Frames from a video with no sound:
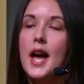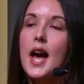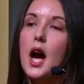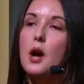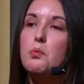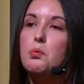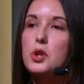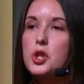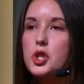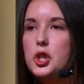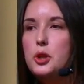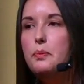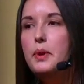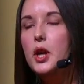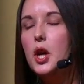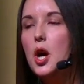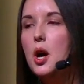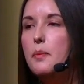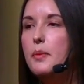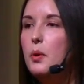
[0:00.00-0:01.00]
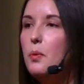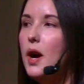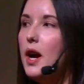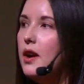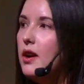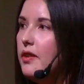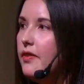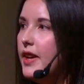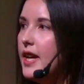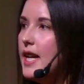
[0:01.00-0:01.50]
And once you become
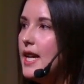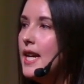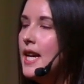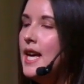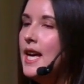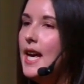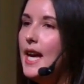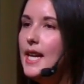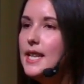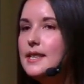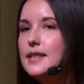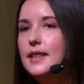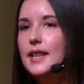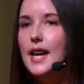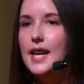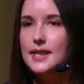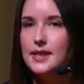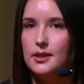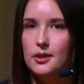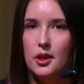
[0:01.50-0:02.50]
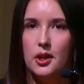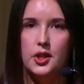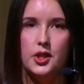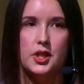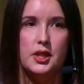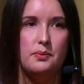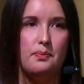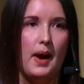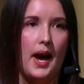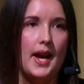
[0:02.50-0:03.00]
aware of it, it's less
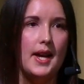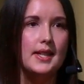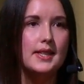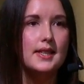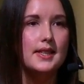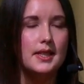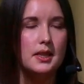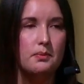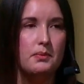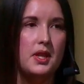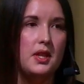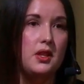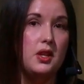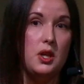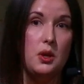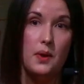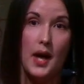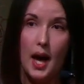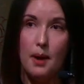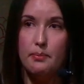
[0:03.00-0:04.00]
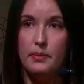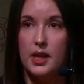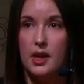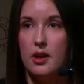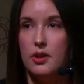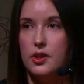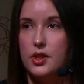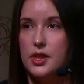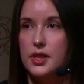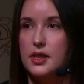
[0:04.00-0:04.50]
unconscious bias and something that you can be
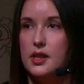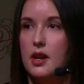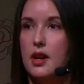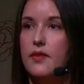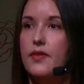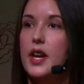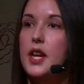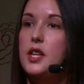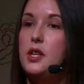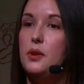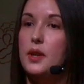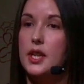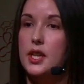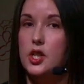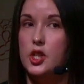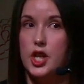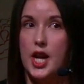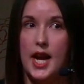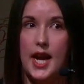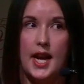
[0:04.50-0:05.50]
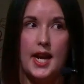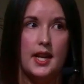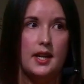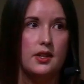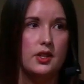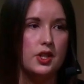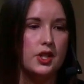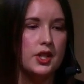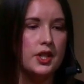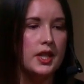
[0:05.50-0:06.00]
conscious of and you can
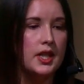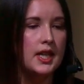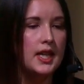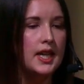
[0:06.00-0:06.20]
change.